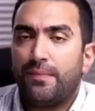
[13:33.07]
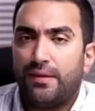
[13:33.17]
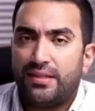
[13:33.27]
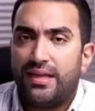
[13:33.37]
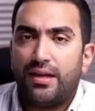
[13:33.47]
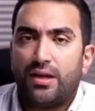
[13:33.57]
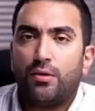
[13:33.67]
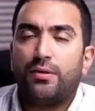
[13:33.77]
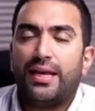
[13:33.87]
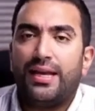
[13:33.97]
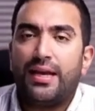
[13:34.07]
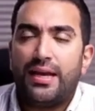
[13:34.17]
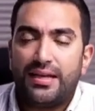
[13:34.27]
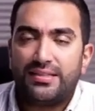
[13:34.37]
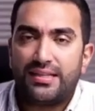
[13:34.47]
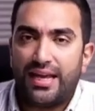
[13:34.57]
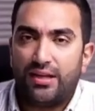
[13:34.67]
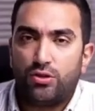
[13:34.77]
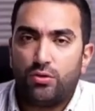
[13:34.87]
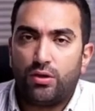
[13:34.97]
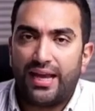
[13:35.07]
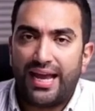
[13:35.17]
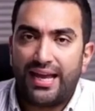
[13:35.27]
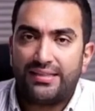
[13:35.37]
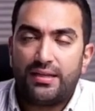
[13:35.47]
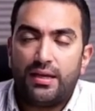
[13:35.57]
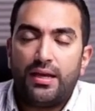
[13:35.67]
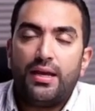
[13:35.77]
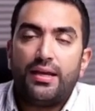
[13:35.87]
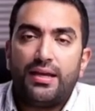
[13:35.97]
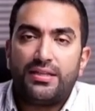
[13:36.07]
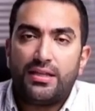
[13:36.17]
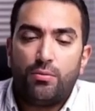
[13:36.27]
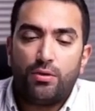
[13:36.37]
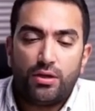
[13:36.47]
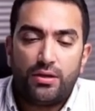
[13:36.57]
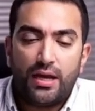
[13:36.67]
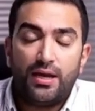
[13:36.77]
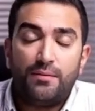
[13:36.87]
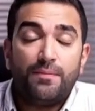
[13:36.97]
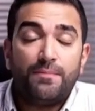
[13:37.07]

is that no data inside Google Ads is in real time.